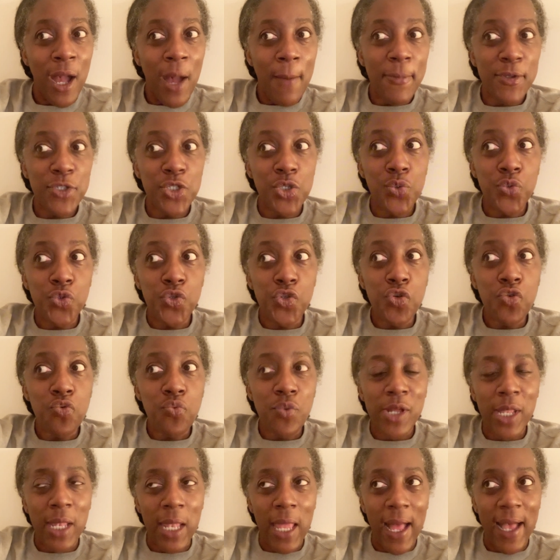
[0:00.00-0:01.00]
But you do
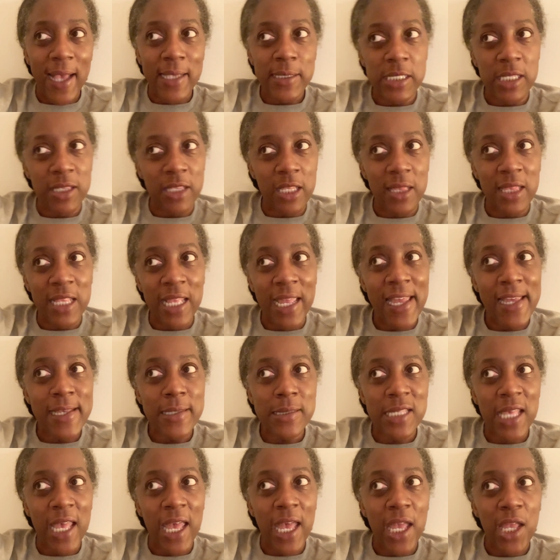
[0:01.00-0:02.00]
realize that the things
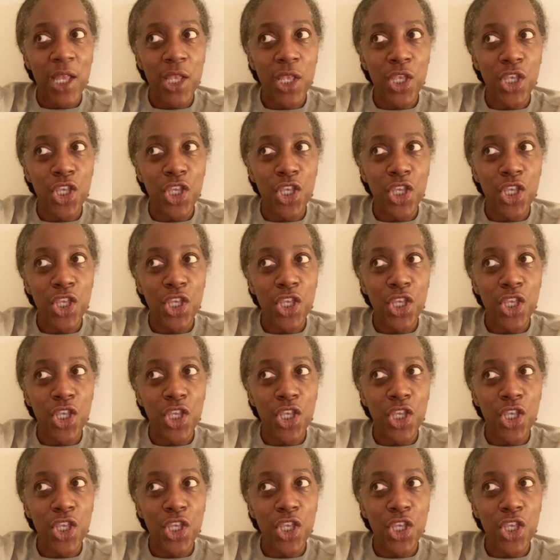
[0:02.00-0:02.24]
that